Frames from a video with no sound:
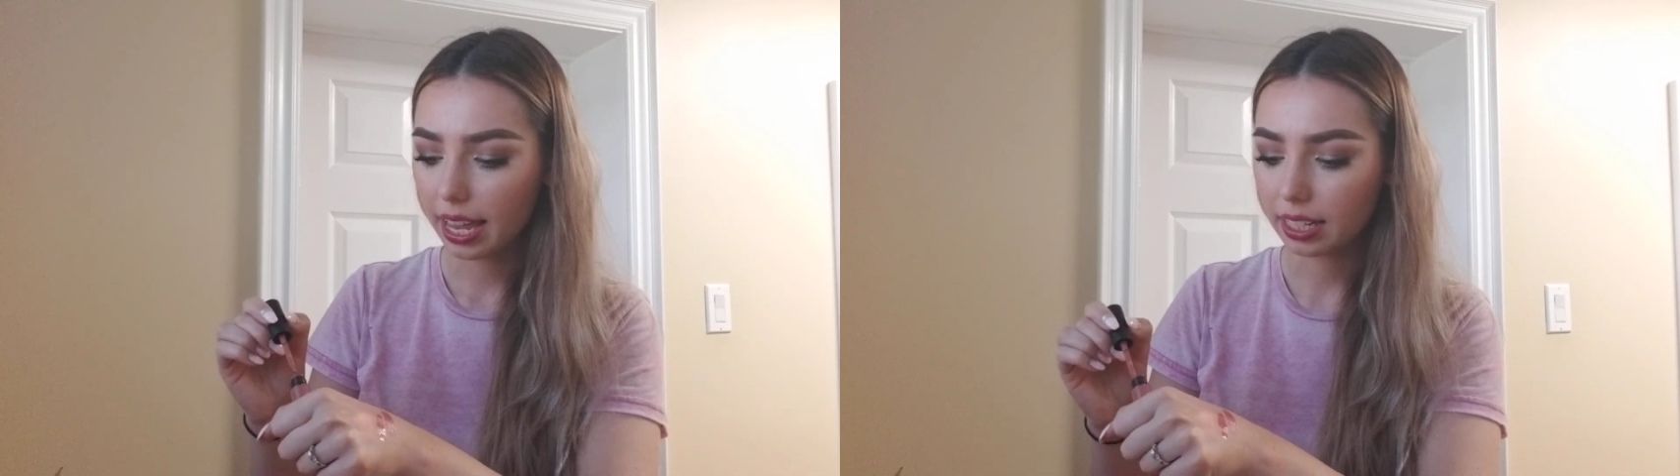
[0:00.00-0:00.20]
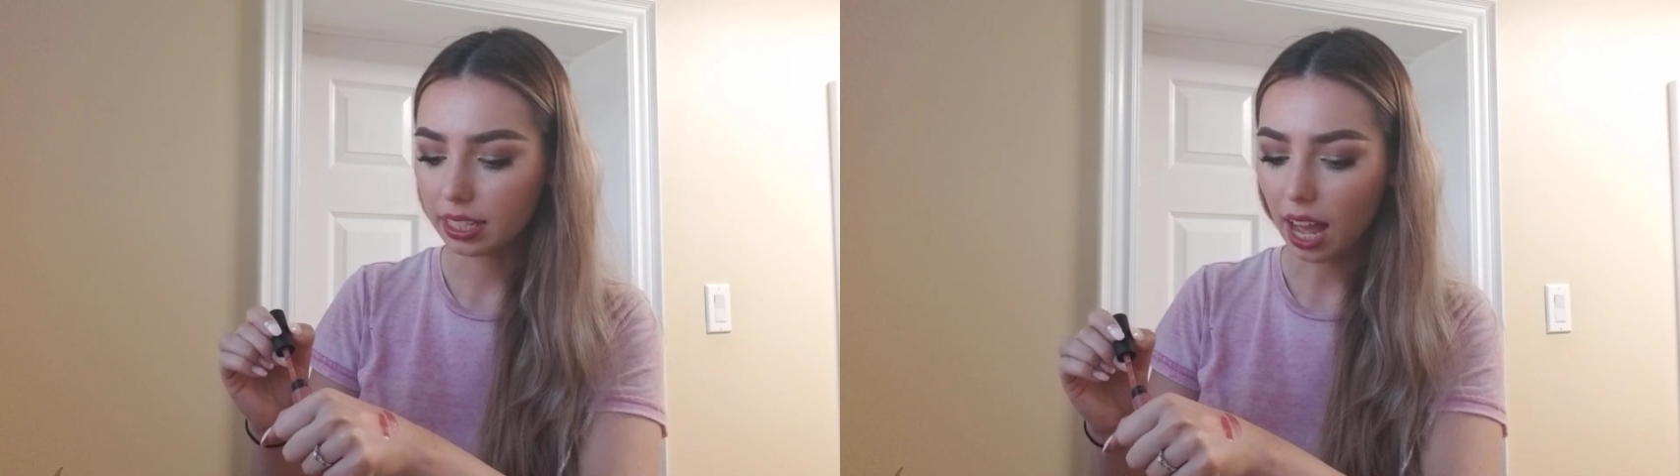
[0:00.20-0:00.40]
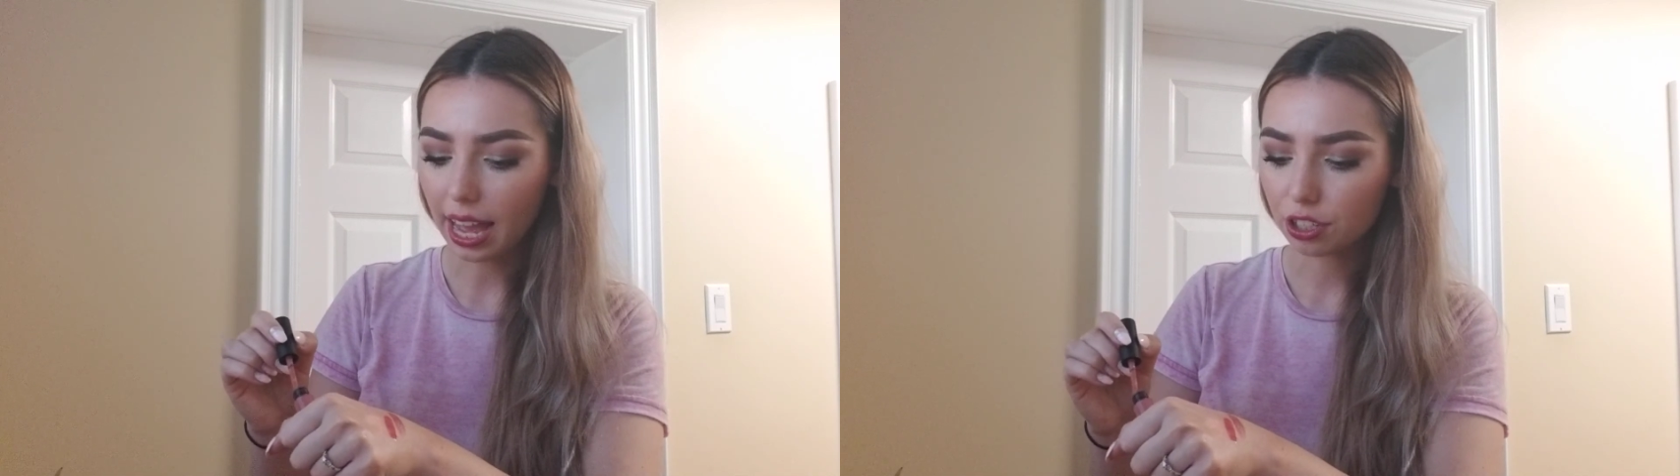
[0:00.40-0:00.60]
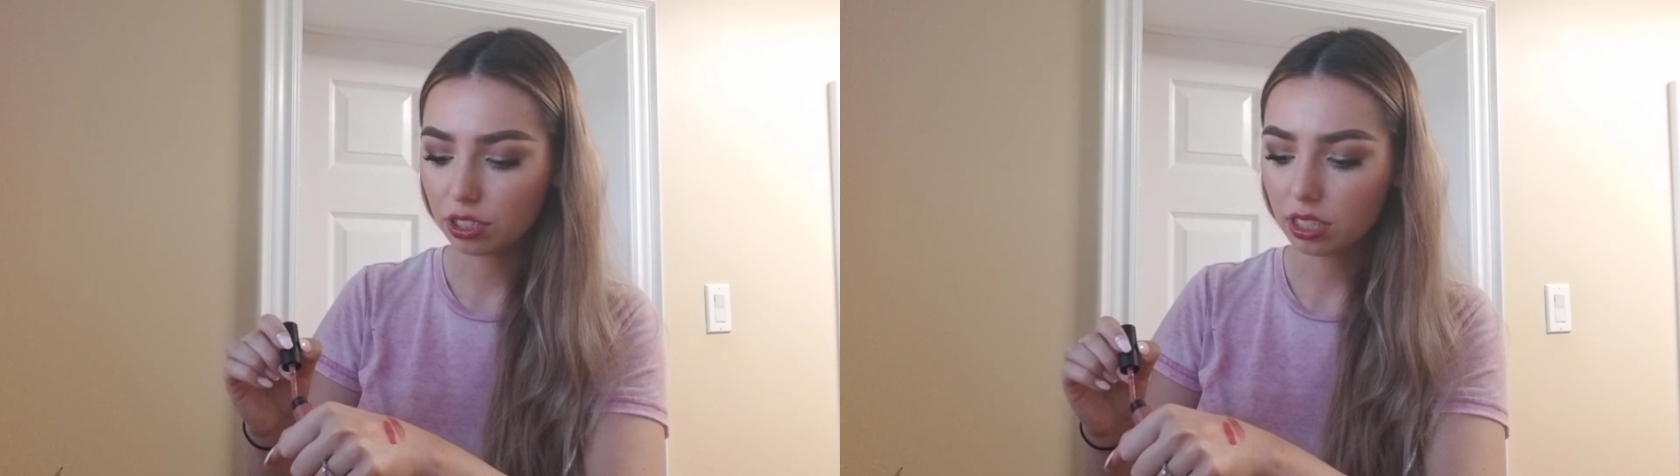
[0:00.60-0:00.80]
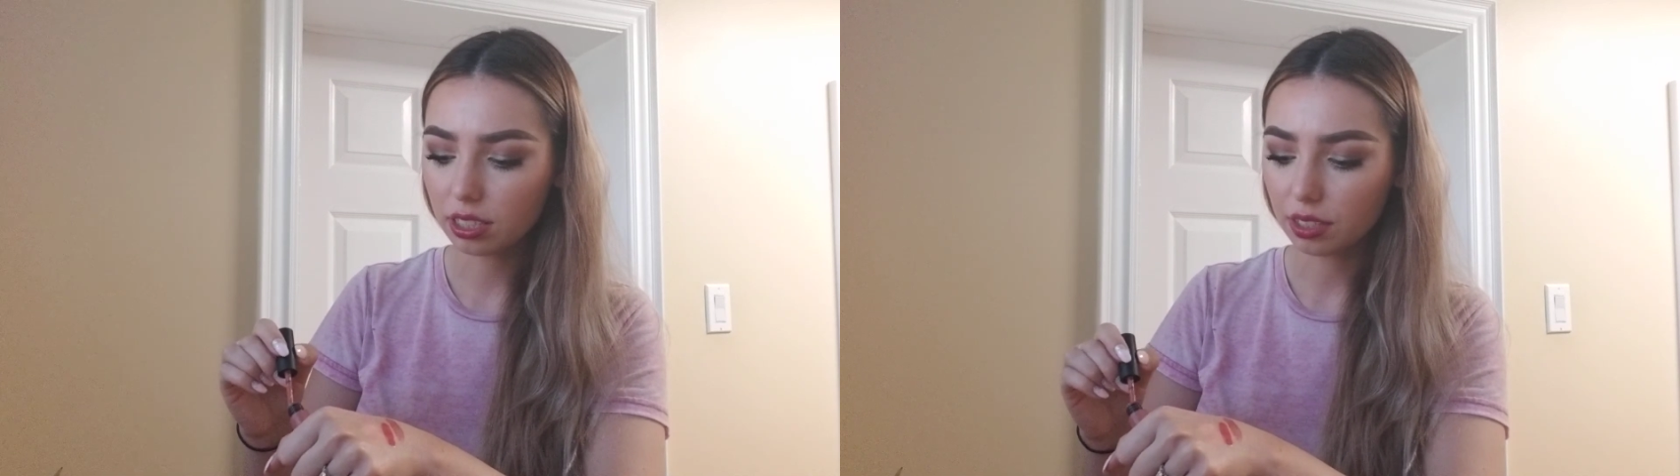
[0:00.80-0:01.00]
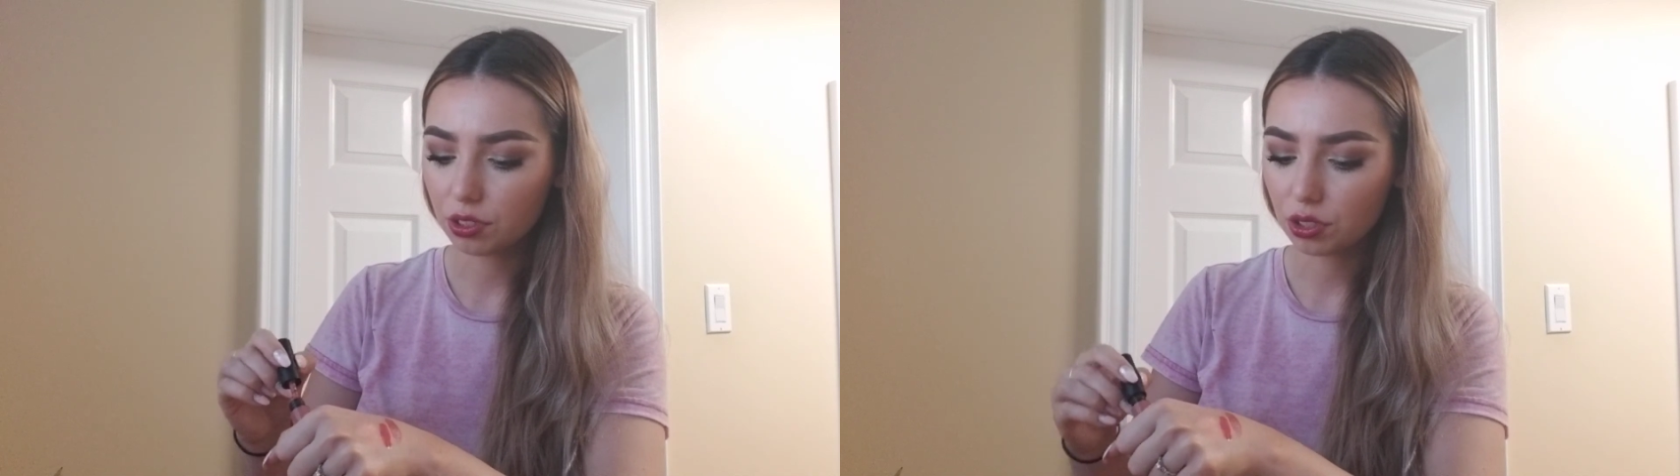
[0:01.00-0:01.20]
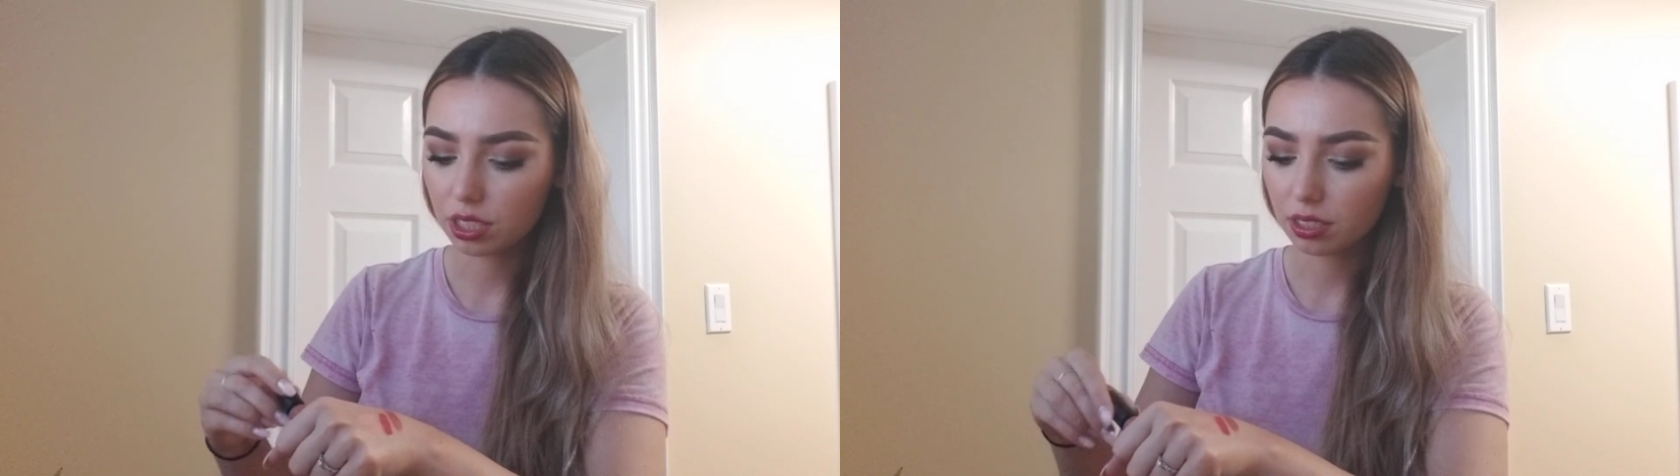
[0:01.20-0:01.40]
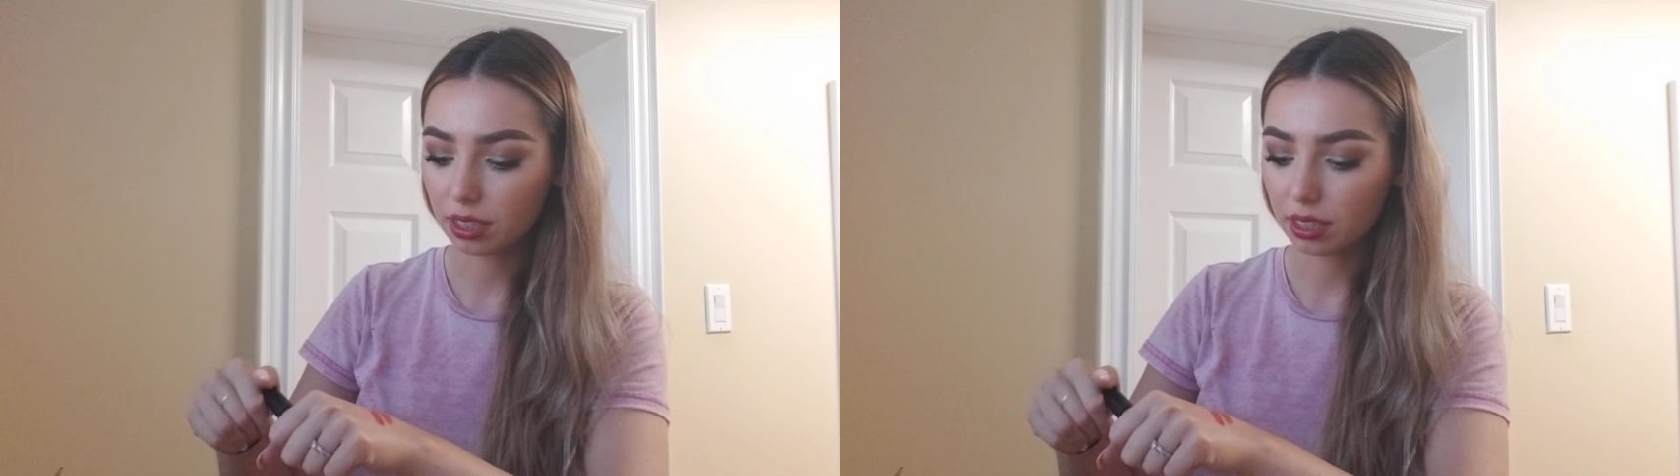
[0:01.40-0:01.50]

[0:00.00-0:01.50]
and it actually leaves your